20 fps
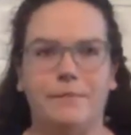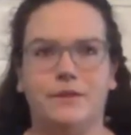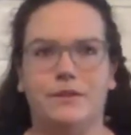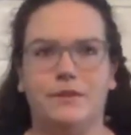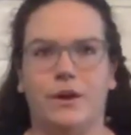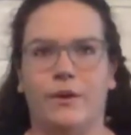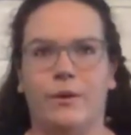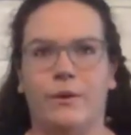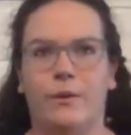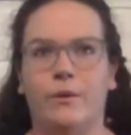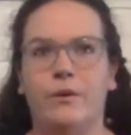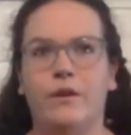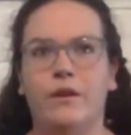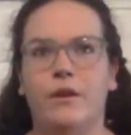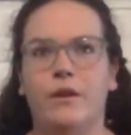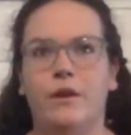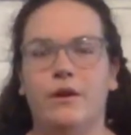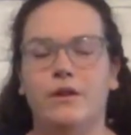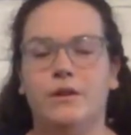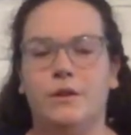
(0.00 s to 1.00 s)
So
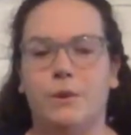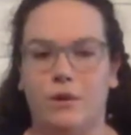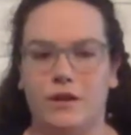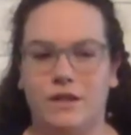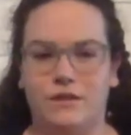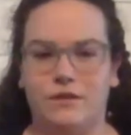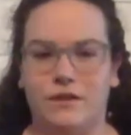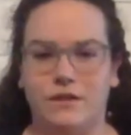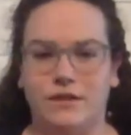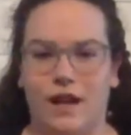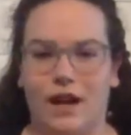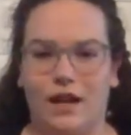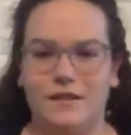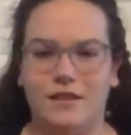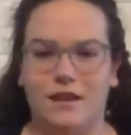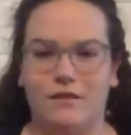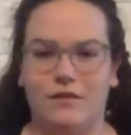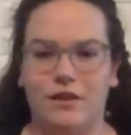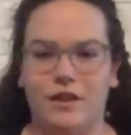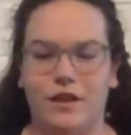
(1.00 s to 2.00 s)
Toys for
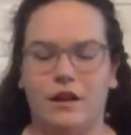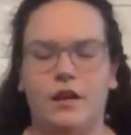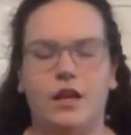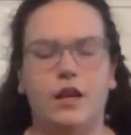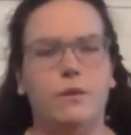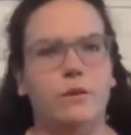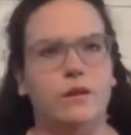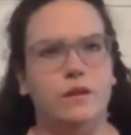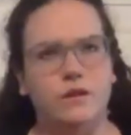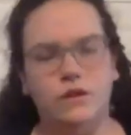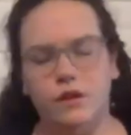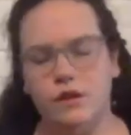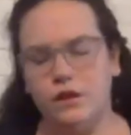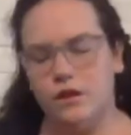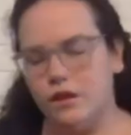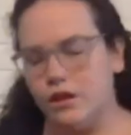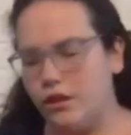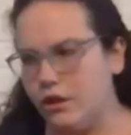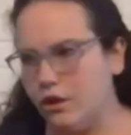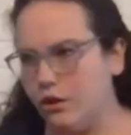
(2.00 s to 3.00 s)
Tots every year. He was
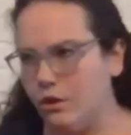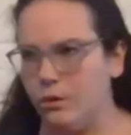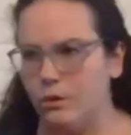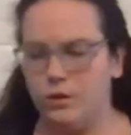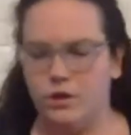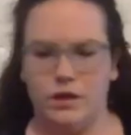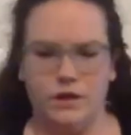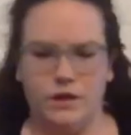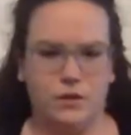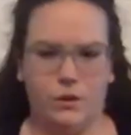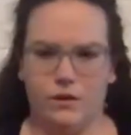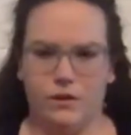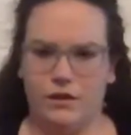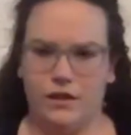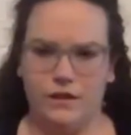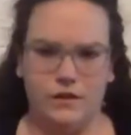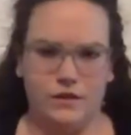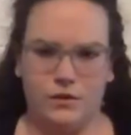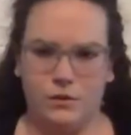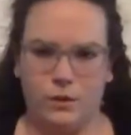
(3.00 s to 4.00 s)
huge
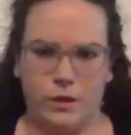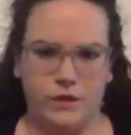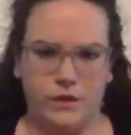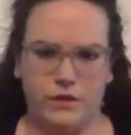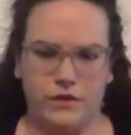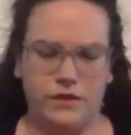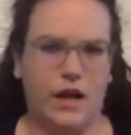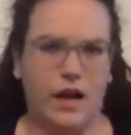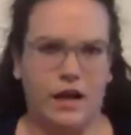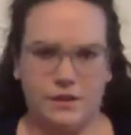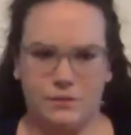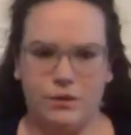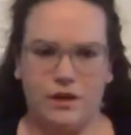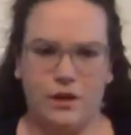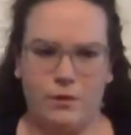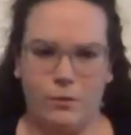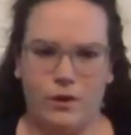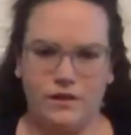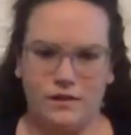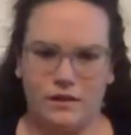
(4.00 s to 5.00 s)
into Toys for Tots when
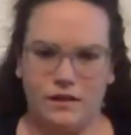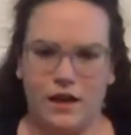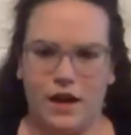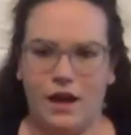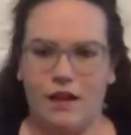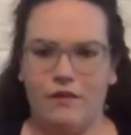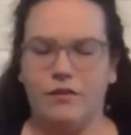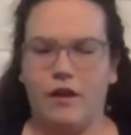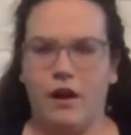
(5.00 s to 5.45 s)
he was alive.